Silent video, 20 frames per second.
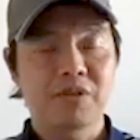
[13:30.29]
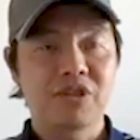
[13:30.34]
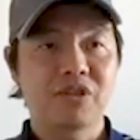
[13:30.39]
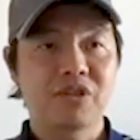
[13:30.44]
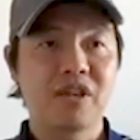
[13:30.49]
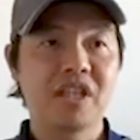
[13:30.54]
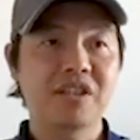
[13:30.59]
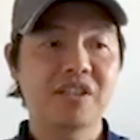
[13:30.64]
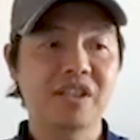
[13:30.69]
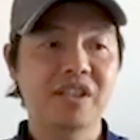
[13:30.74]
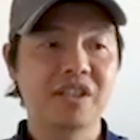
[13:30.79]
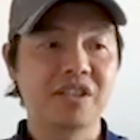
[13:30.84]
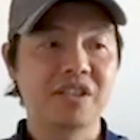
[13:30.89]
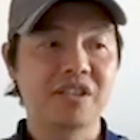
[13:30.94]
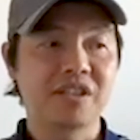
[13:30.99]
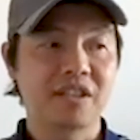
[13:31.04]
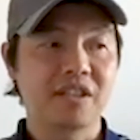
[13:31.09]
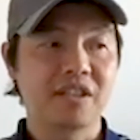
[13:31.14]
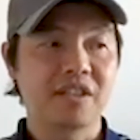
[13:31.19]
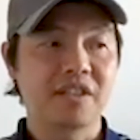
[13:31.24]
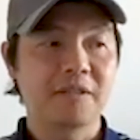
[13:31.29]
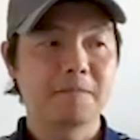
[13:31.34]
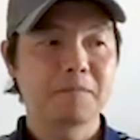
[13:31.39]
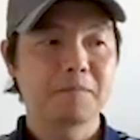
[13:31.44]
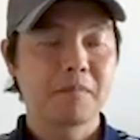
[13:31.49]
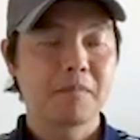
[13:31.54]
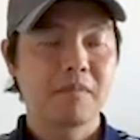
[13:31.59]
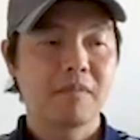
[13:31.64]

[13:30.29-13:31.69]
strategy is, I